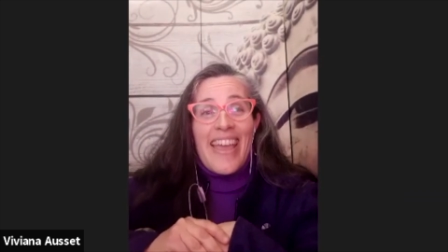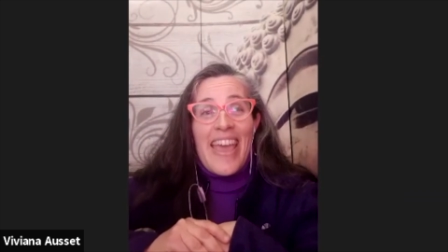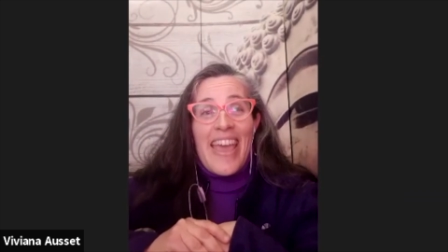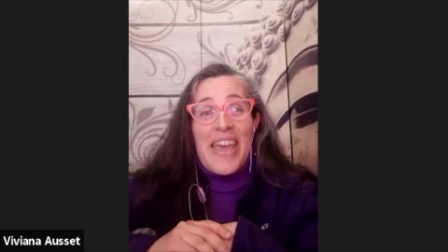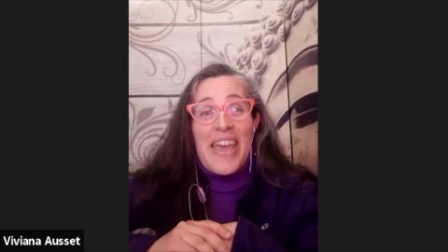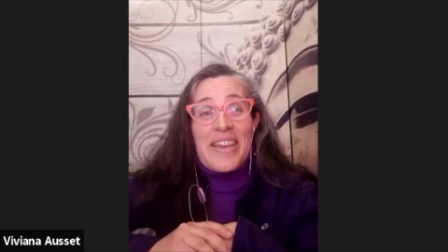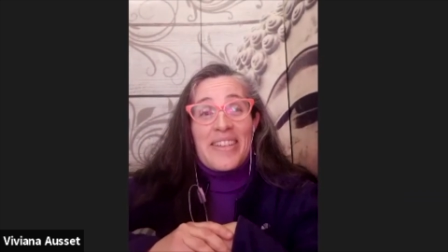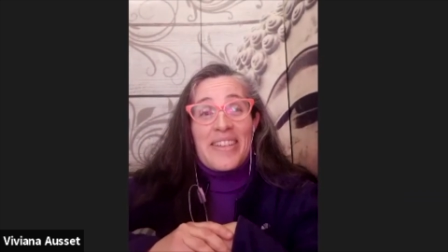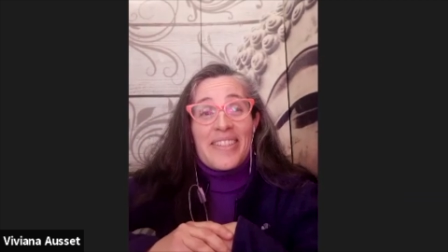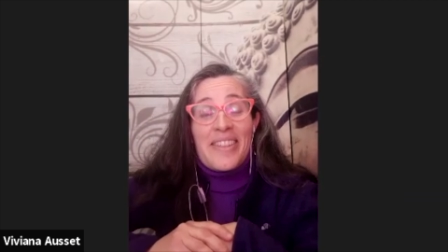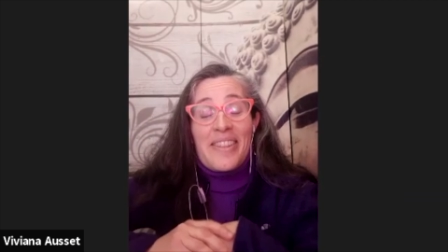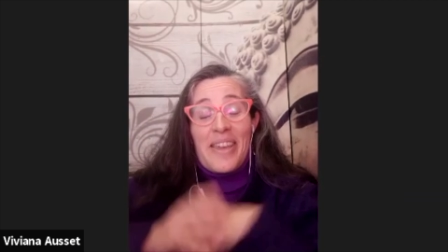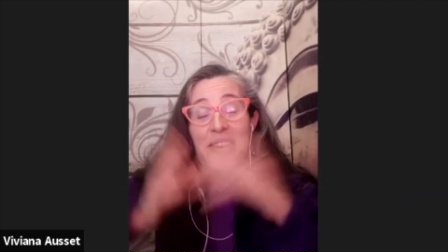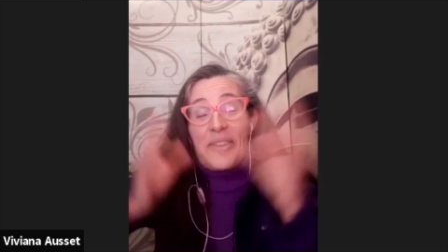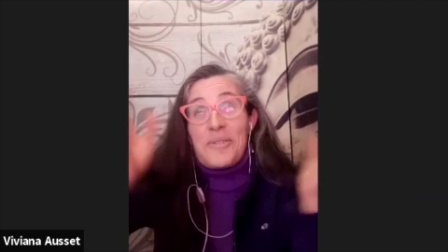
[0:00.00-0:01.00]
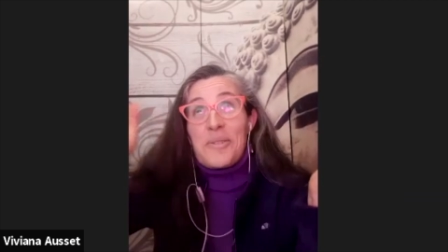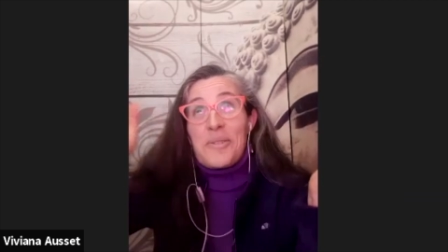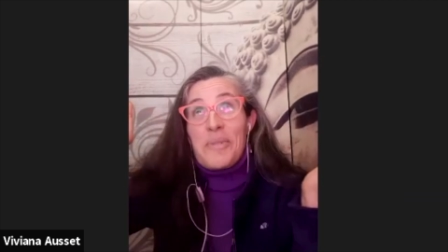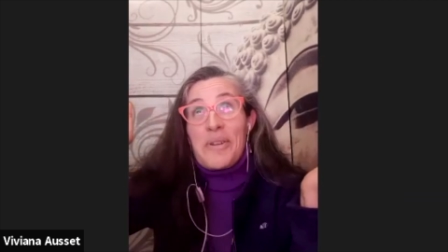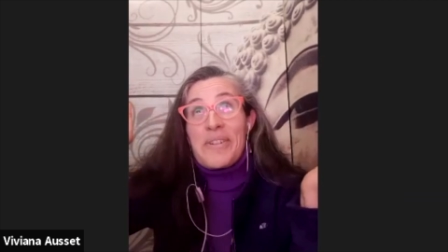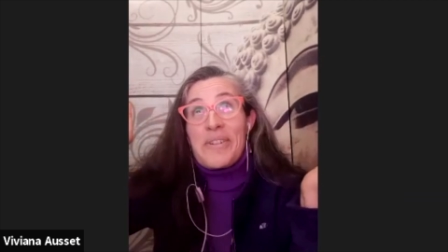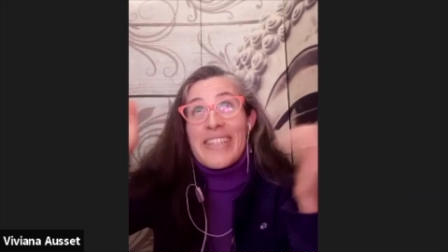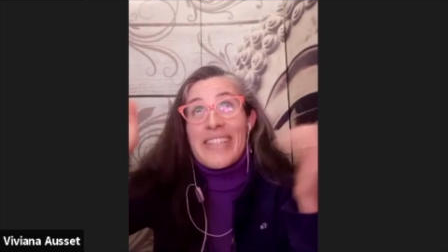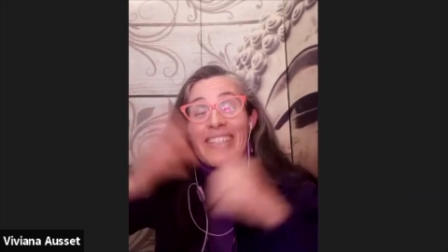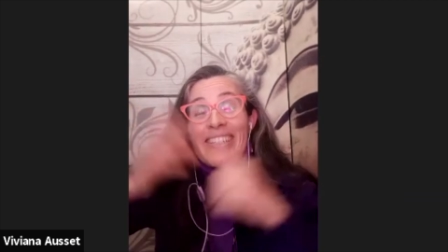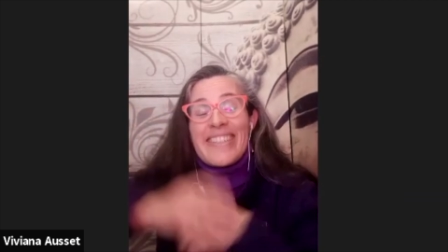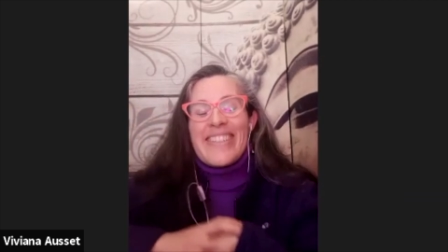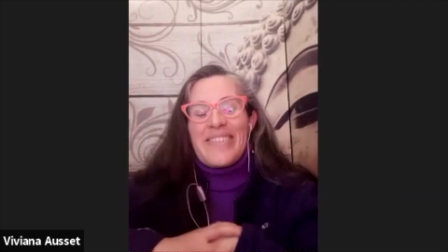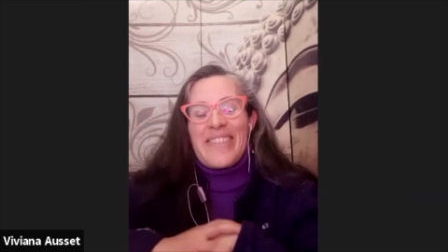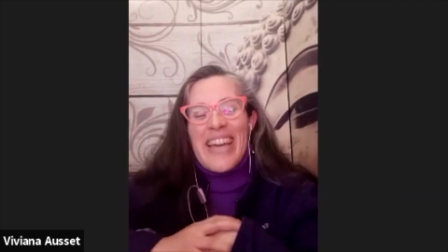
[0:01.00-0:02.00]
and thank you, Spirit,
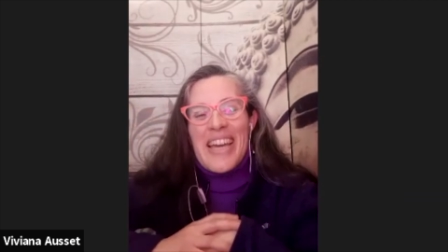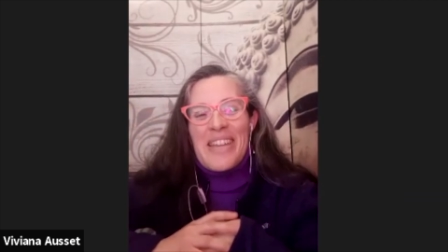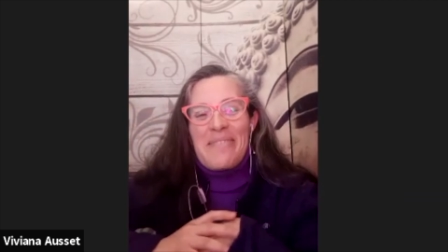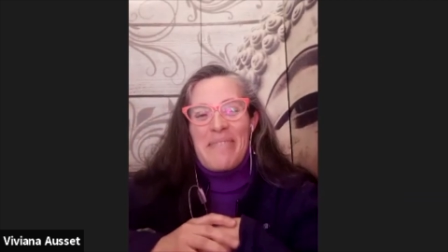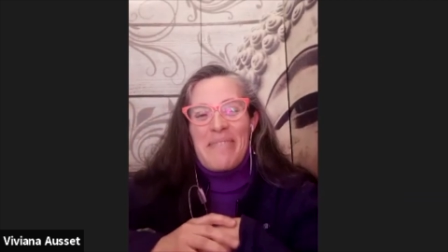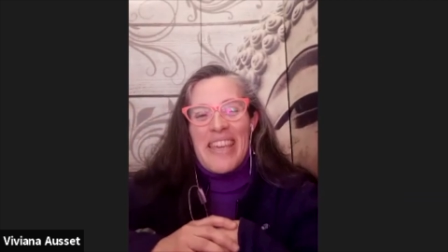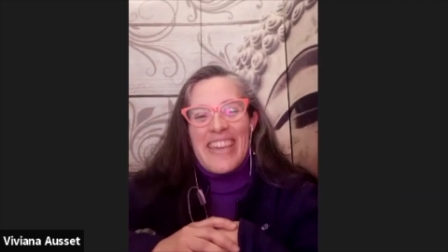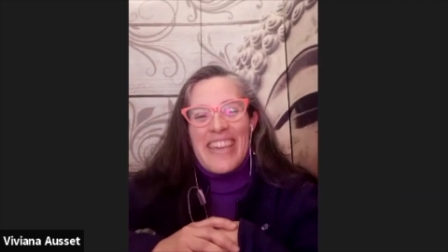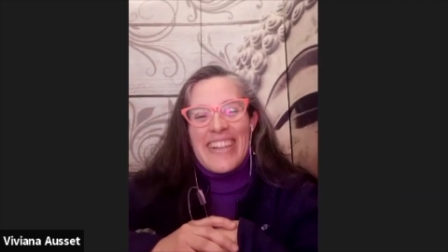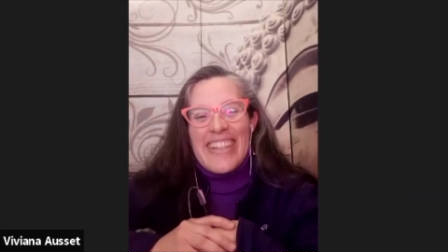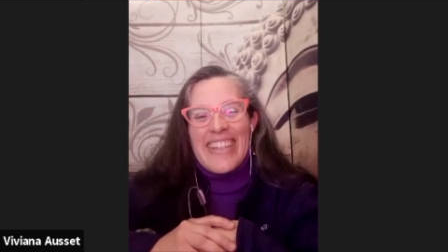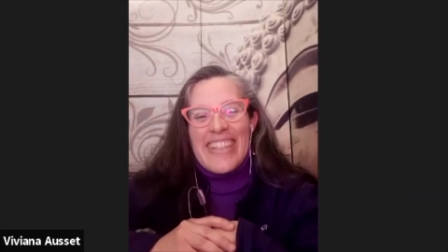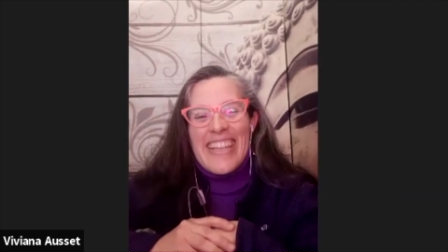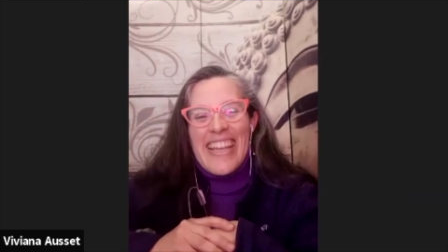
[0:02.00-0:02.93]
to guide me here.